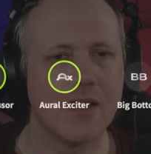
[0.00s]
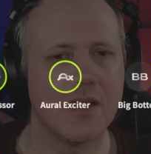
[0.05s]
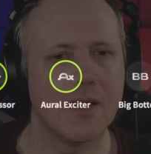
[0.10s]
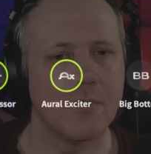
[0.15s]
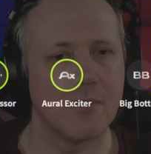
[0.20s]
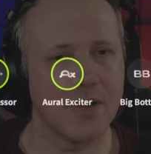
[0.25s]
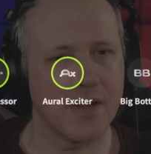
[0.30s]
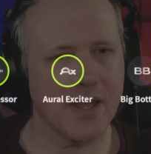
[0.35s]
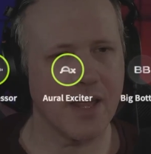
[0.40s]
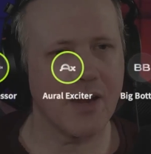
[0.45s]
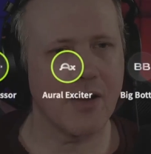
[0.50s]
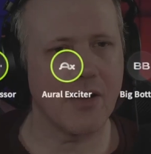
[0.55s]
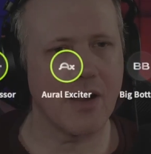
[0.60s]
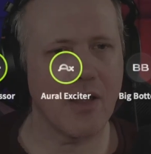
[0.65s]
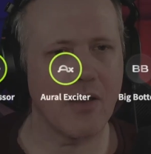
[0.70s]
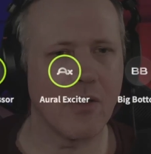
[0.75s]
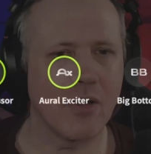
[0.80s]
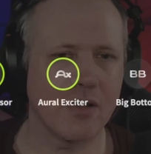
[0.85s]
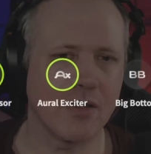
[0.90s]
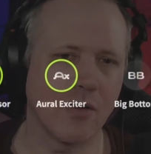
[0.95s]
But again, I
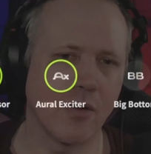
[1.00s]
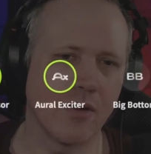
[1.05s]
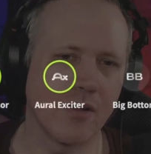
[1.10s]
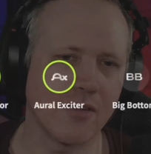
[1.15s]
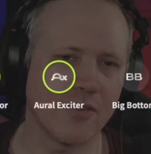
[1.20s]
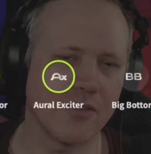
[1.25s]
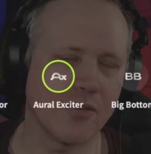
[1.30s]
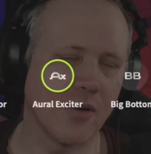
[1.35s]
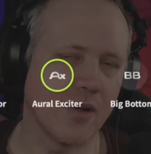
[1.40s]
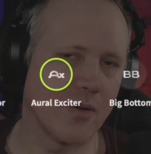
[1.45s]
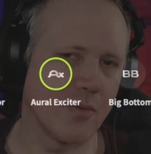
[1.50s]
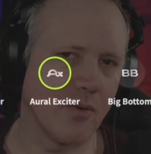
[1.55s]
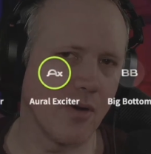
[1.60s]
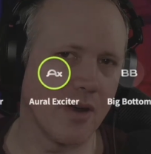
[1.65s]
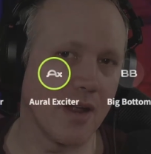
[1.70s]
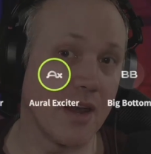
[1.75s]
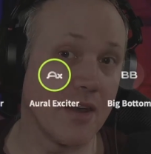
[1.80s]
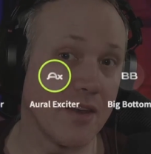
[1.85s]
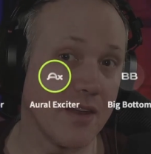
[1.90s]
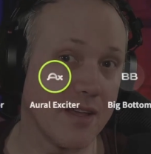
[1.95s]
don't like the Aural Exciter on
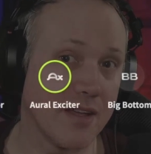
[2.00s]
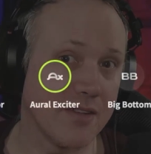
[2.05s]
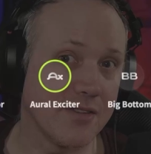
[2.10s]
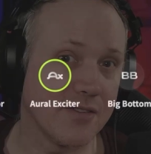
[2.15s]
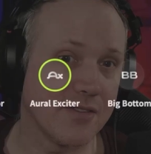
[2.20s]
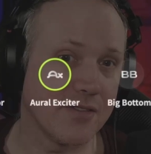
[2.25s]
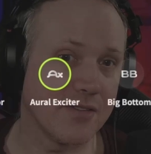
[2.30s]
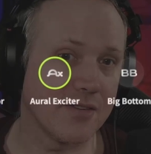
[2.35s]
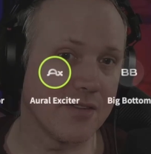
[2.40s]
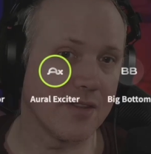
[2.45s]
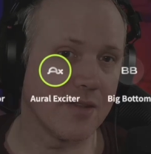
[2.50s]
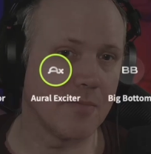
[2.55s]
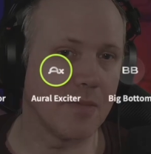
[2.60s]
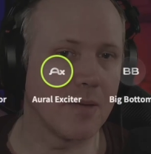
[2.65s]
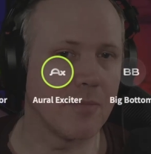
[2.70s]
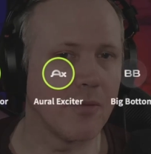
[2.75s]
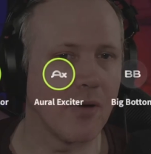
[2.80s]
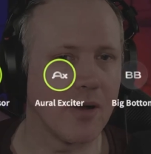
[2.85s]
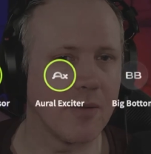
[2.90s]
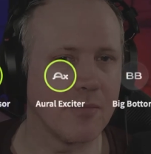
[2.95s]
unless the
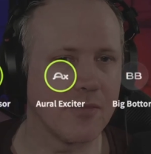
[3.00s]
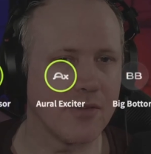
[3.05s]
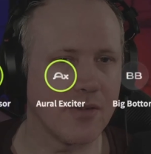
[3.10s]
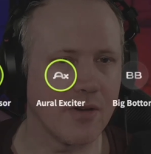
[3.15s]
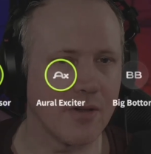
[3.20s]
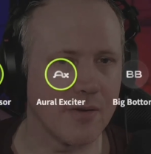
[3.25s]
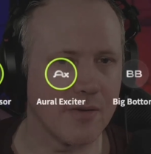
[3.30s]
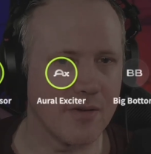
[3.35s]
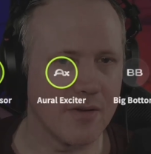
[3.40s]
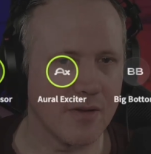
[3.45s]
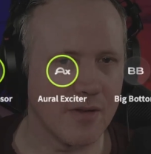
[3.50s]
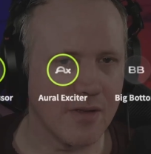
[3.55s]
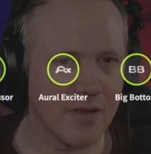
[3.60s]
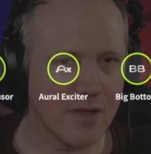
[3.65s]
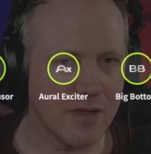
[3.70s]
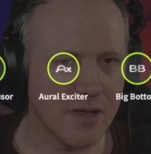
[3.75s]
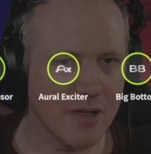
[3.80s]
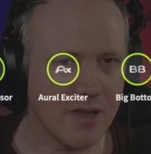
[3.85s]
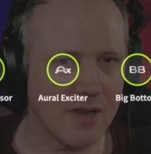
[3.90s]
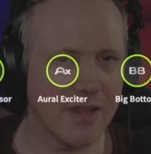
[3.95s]
big bottom's on.
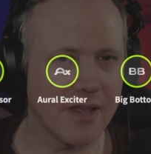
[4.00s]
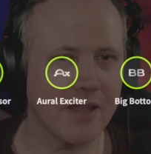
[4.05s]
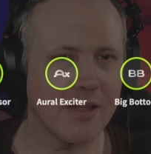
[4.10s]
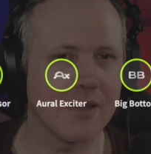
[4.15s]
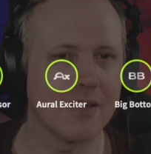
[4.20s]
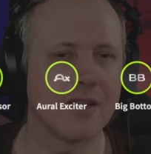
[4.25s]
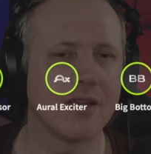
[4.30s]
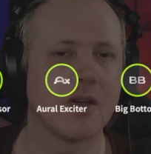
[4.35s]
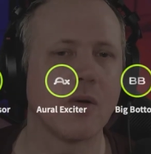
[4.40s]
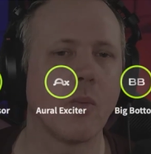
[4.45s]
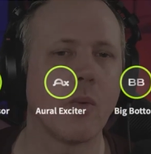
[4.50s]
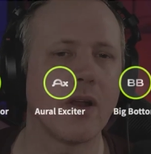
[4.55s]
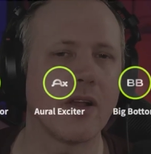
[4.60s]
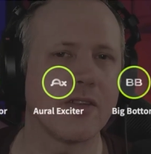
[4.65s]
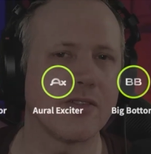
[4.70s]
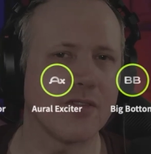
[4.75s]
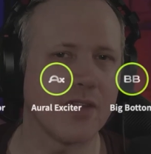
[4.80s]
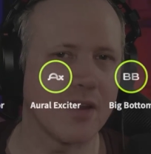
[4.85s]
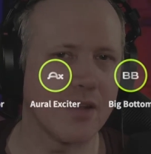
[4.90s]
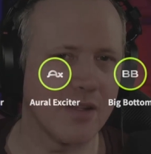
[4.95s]
Click. When I
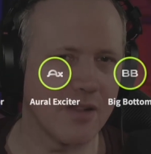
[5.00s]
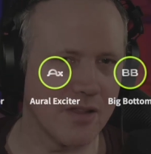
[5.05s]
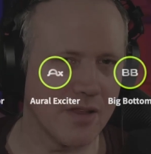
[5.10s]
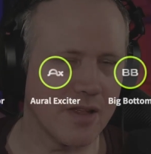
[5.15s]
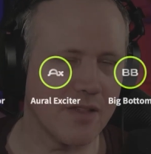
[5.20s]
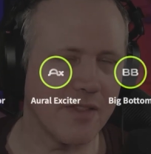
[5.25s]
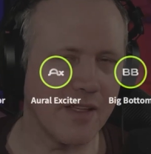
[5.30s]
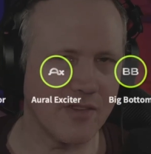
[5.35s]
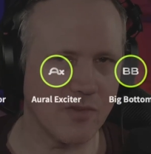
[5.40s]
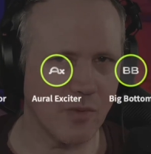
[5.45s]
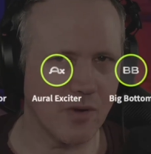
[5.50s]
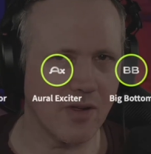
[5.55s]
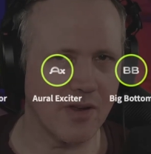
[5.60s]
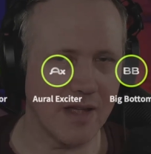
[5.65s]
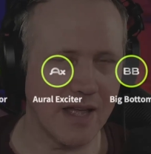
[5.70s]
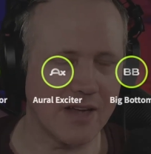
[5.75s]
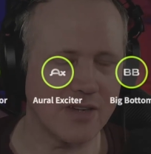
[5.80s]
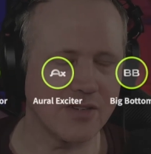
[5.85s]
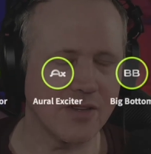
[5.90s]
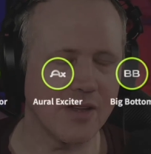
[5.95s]
said click, that's when I
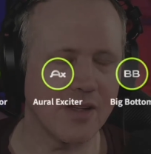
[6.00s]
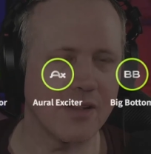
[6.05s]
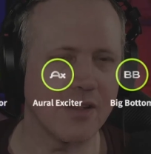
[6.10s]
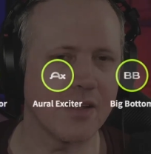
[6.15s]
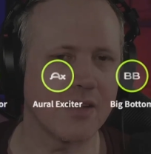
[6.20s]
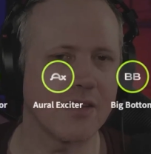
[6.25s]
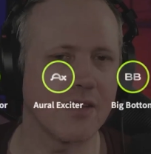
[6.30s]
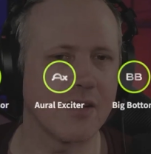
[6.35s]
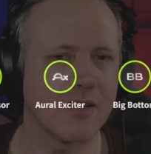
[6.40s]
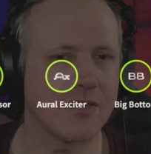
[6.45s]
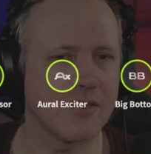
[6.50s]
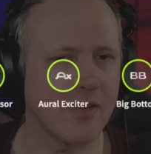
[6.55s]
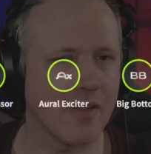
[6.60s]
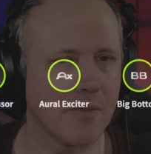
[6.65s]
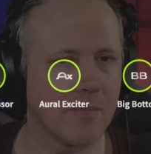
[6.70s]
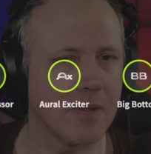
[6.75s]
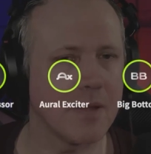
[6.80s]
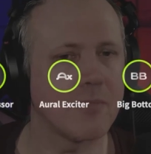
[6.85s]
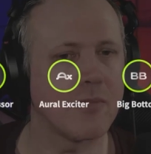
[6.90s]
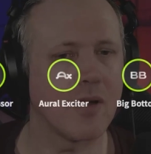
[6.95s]
actually clicked it. So the
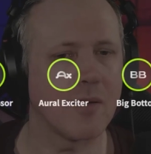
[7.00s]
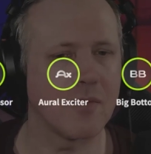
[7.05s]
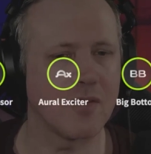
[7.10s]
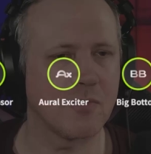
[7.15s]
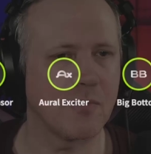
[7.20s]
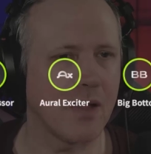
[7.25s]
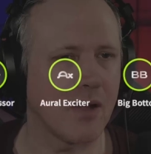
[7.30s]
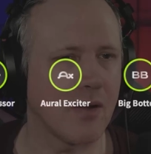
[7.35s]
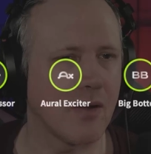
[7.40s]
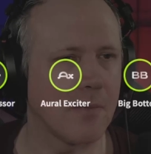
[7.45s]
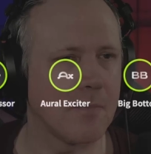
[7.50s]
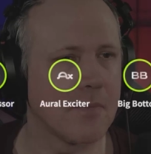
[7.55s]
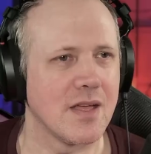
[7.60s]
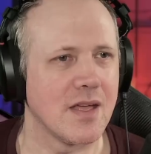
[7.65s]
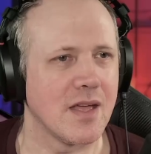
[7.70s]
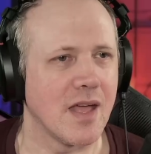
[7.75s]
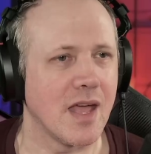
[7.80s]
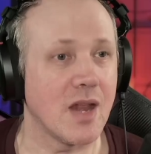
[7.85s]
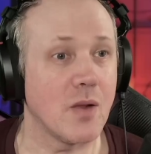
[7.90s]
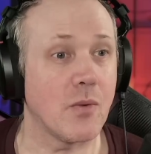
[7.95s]
big bottom is back on.
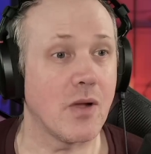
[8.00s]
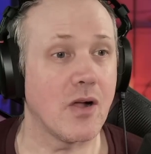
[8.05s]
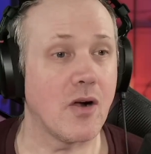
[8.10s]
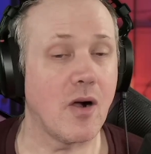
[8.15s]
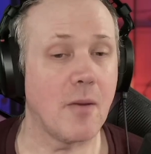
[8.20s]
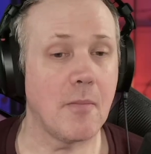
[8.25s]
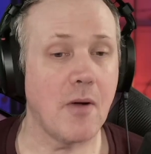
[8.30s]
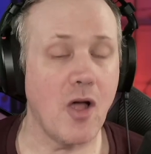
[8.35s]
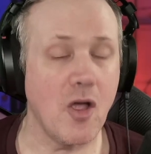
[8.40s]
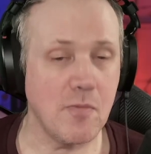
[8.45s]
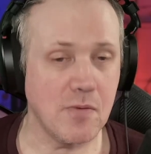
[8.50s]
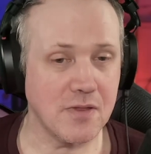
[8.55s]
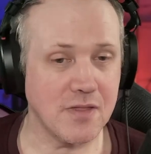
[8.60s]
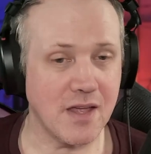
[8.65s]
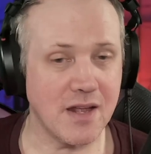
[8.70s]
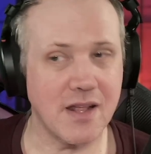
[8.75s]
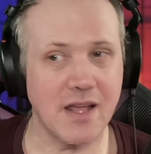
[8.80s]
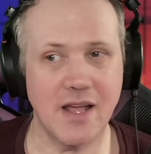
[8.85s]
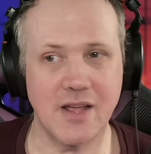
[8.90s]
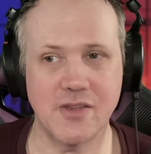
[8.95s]
Anyway, I'm hoping
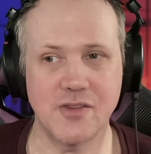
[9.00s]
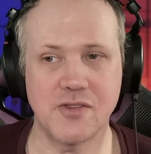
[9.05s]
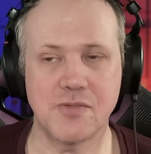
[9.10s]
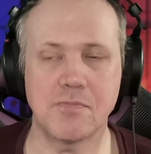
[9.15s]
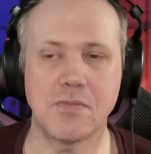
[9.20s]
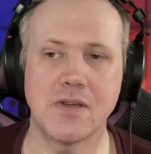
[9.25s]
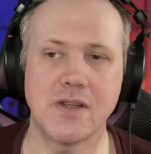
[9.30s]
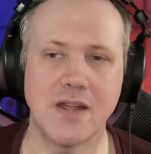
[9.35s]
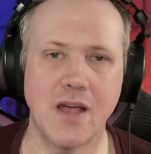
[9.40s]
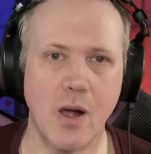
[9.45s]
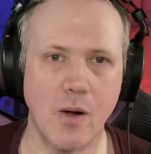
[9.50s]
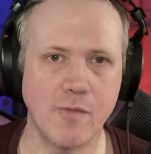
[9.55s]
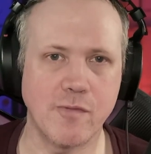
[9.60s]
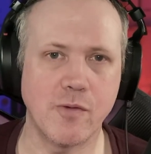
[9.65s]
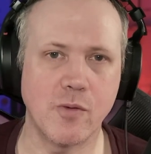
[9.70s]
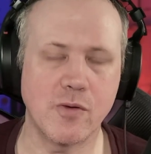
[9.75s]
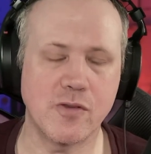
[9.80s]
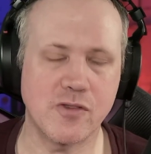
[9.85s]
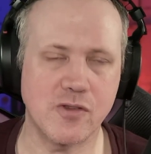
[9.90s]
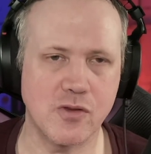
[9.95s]
that has been
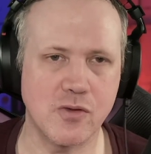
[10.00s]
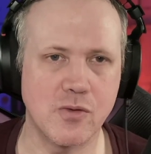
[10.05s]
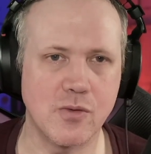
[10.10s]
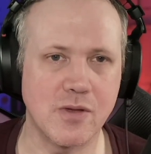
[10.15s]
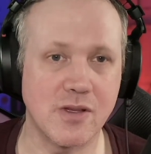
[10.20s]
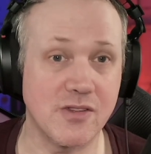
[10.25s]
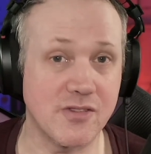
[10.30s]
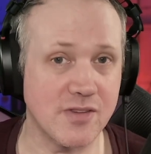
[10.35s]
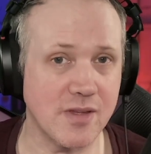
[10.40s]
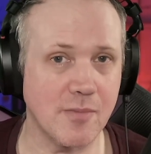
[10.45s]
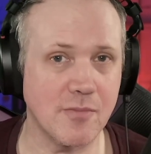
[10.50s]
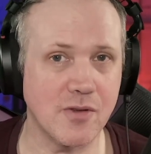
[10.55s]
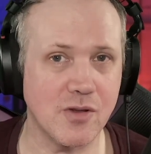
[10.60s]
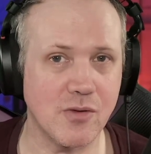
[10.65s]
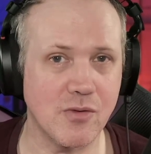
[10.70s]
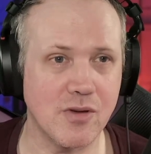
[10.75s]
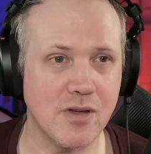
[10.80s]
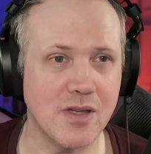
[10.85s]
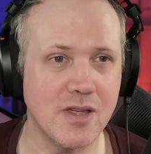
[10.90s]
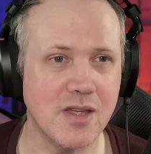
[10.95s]
helpful to some
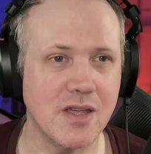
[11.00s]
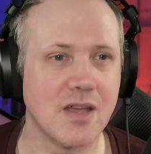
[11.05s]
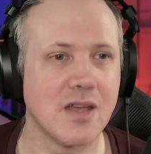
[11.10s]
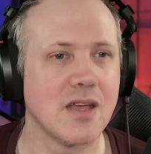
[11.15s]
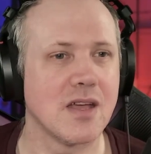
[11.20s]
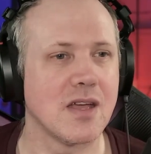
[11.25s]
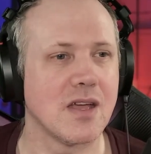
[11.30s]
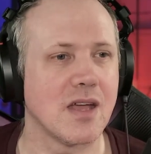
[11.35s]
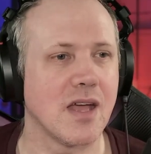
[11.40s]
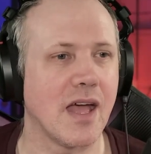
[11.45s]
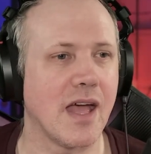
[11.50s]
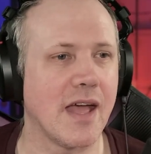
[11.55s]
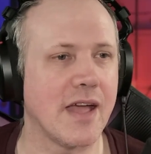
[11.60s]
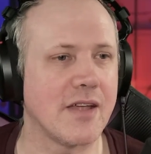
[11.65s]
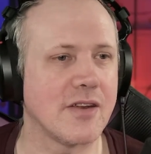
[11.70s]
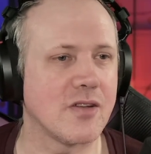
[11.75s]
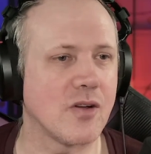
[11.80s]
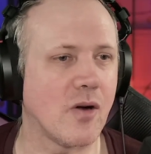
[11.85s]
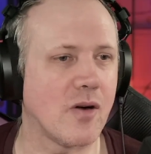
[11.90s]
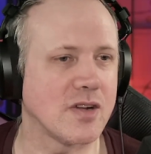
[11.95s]
degree,
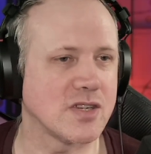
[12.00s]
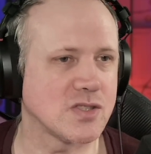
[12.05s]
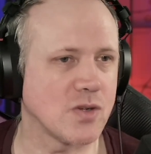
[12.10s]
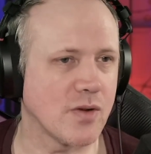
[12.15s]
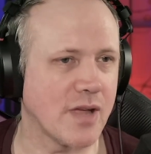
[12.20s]
and I shall